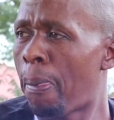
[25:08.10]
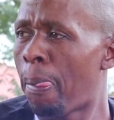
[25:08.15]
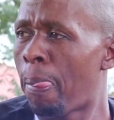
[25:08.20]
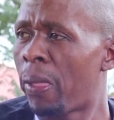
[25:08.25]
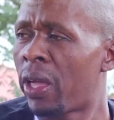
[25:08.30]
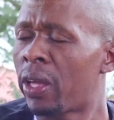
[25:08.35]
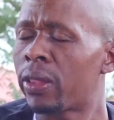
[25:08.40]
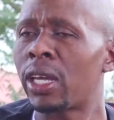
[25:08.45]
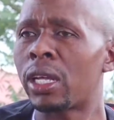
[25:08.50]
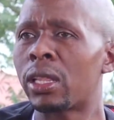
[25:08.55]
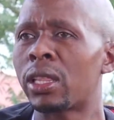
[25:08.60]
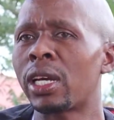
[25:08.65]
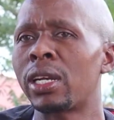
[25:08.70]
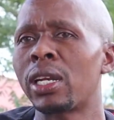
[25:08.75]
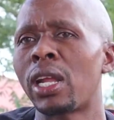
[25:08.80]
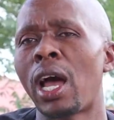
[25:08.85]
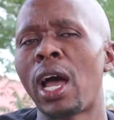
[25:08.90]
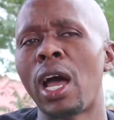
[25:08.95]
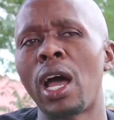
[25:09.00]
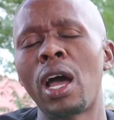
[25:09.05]

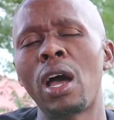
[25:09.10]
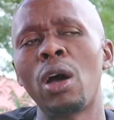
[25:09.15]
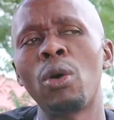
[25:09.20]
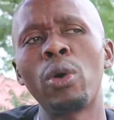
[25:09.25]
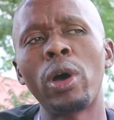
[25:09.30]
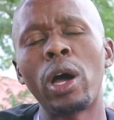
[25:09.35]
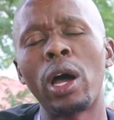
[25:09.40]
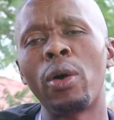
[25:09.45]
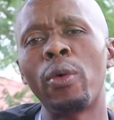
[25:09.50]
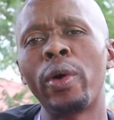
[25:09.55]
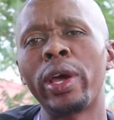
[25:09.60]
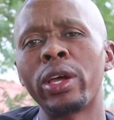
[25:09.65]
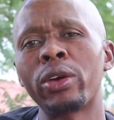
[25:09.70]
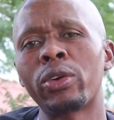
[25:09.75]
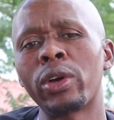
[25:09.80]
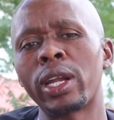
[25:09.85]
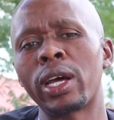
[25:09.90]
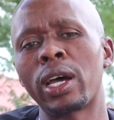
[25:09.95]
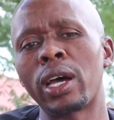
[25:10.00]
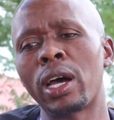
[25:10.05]
Then how
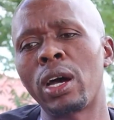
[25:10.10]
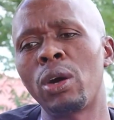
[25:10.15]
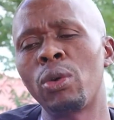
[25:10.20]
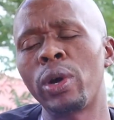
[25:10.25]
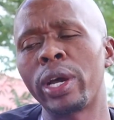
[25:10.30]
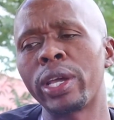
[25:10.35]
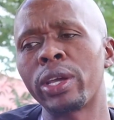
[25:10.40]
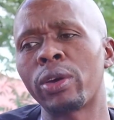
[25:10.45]
are